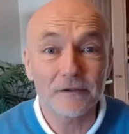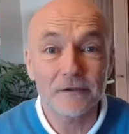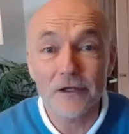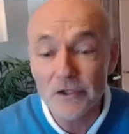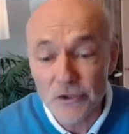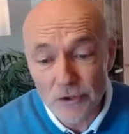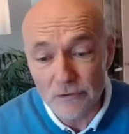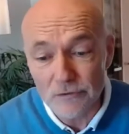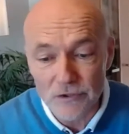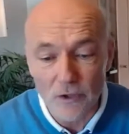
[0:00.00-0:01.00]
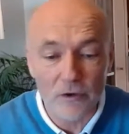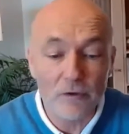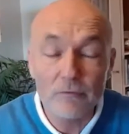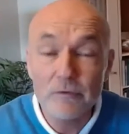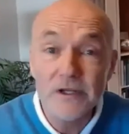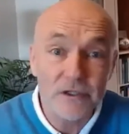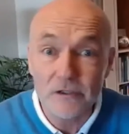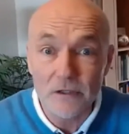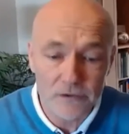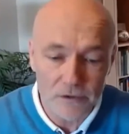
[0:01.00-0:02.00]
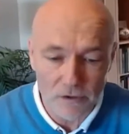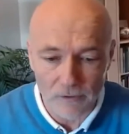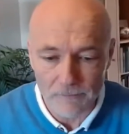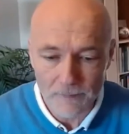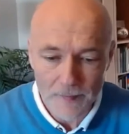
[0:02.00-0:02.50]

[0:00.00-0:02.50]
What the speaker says: an excuse or a reason not to come.